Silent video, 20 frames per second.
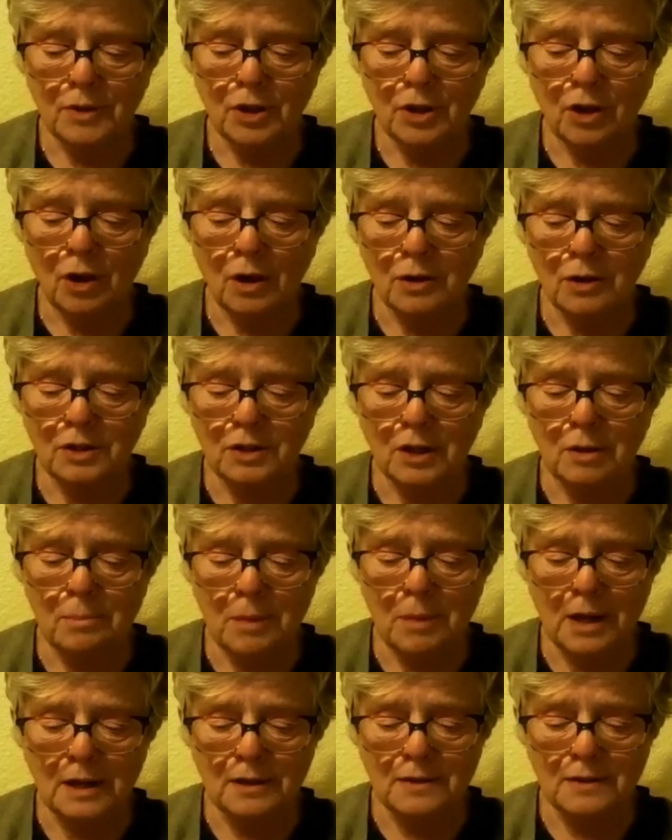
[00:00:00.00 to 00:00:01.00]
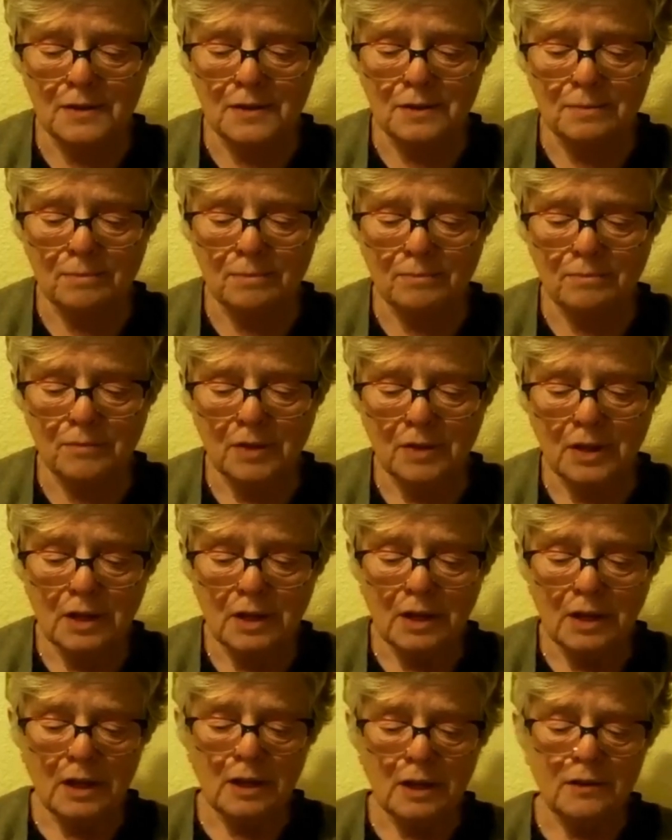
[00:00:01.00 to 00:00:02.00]
God commands,
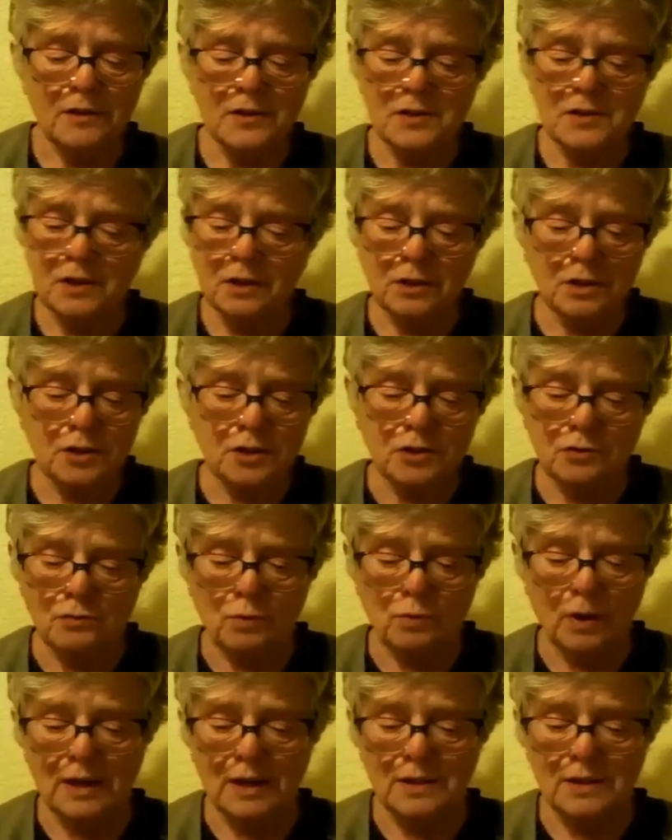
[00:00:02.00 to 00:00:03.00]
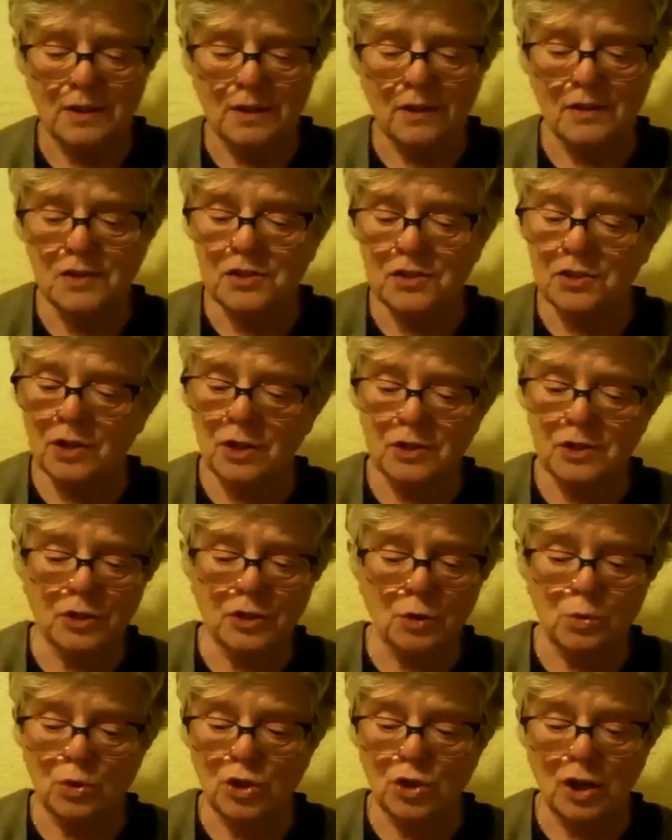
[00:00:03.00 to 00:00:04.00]
and the sun doesn't rise, and the stars
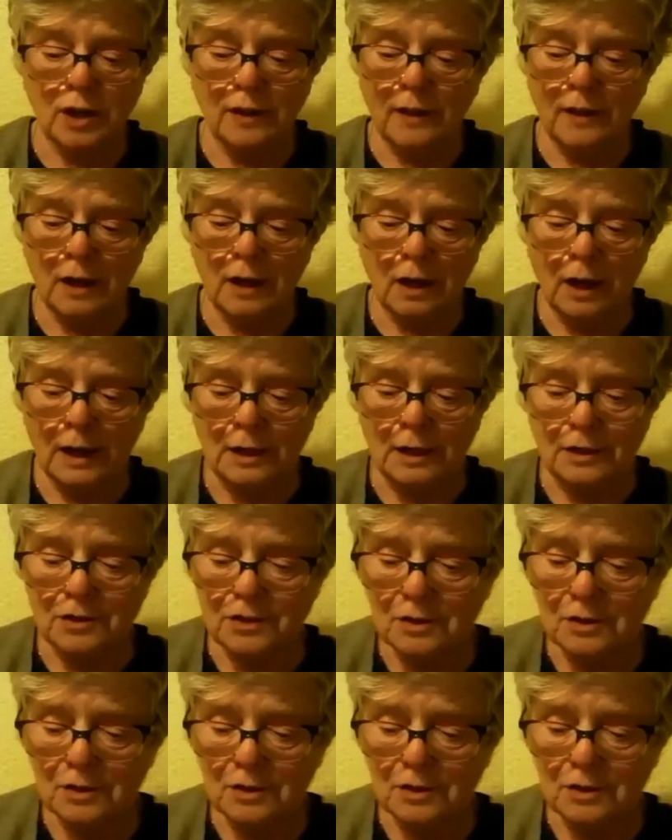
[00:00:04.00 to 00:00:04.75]
don't shine their light,